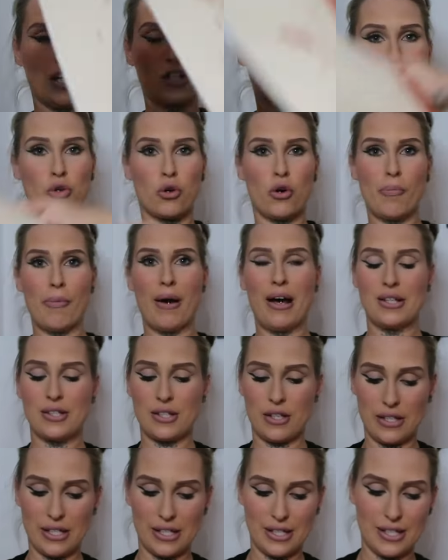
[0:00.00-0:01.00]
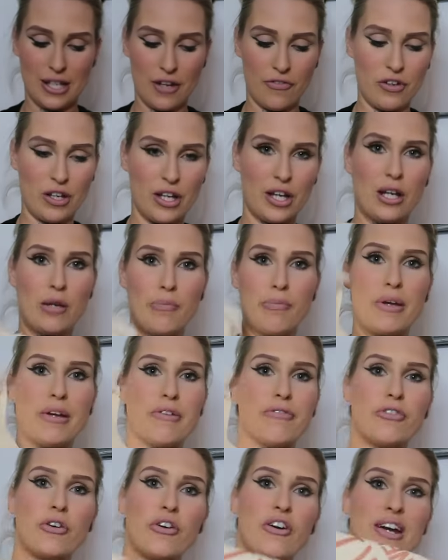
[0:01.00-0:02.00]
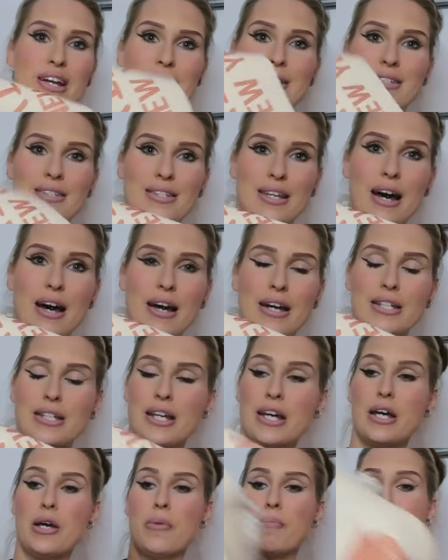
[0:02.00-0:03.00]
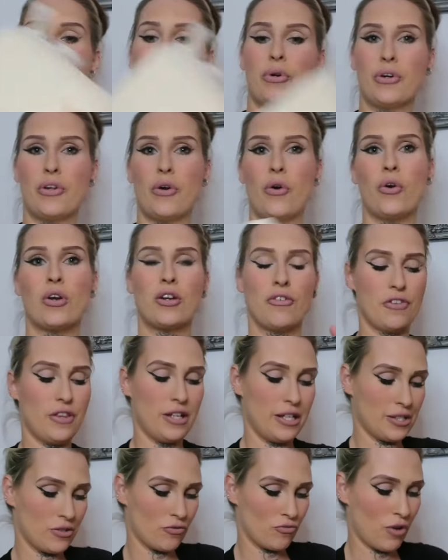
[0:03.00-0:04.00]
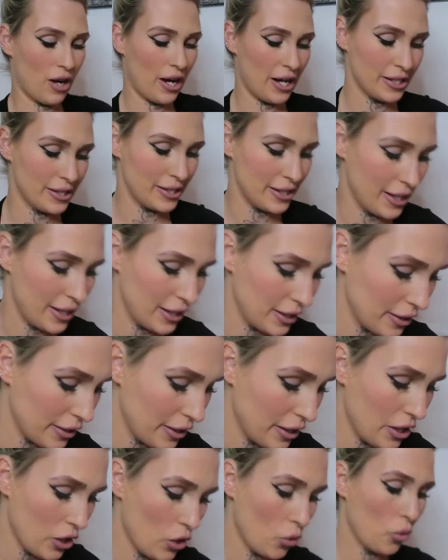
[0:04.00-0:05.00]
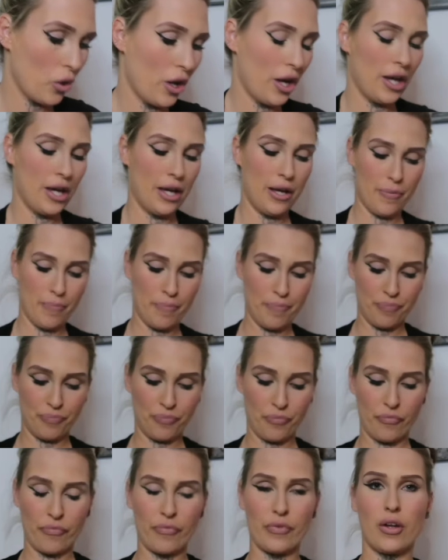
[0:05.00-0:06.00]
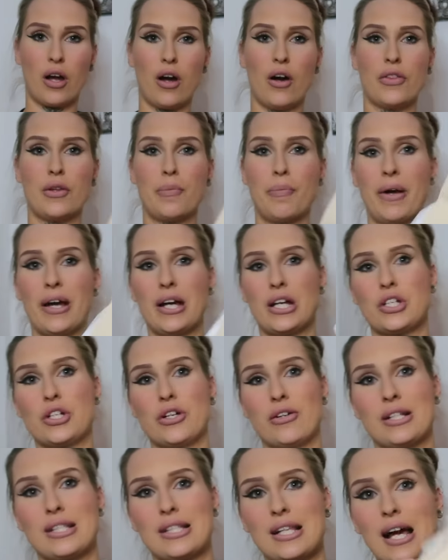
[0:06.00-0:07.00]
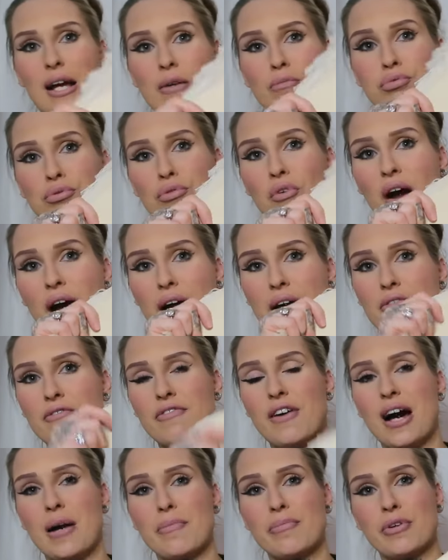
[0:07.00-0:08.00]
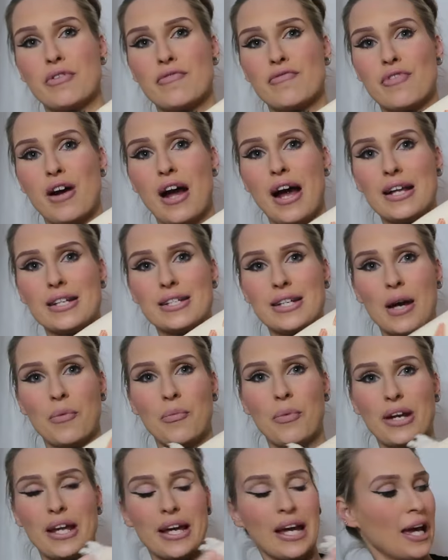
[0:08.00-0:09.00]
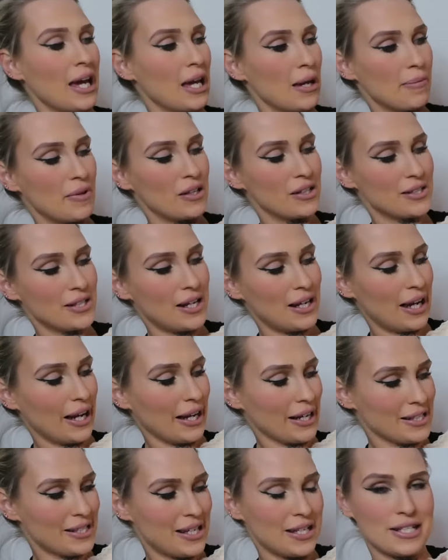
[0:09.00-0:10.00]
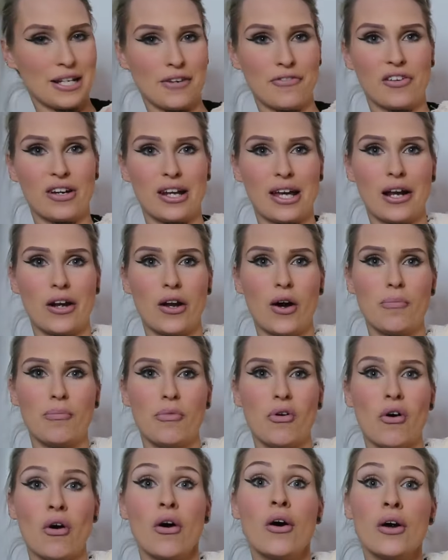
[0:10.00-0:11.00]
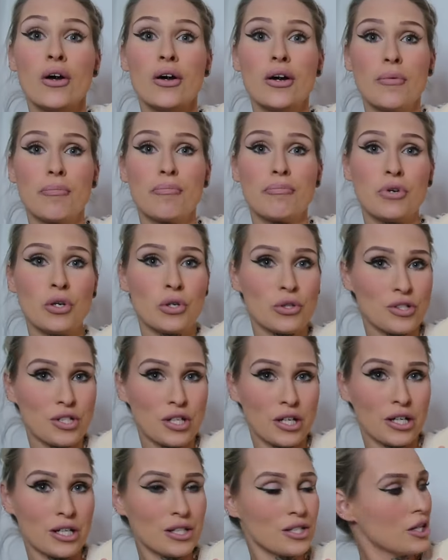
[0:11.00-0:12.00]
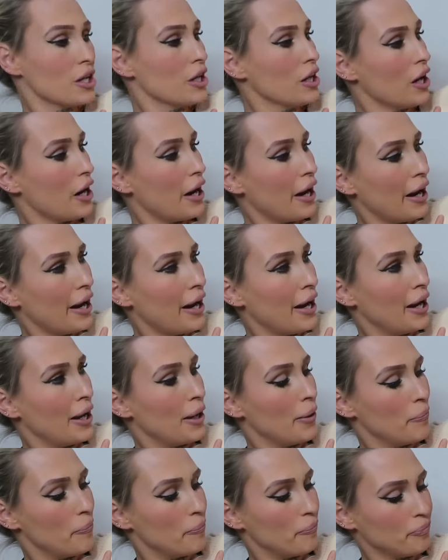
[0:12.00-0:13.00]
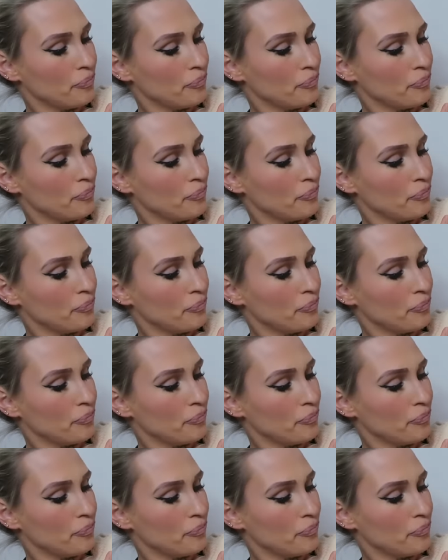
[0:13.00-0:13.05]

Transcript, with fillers: a doormat, so this is definitely going to be for inside. But all of this writing on the picture is like bright vibrant red, and when it came it's, like I said, definitely a lot more muted. But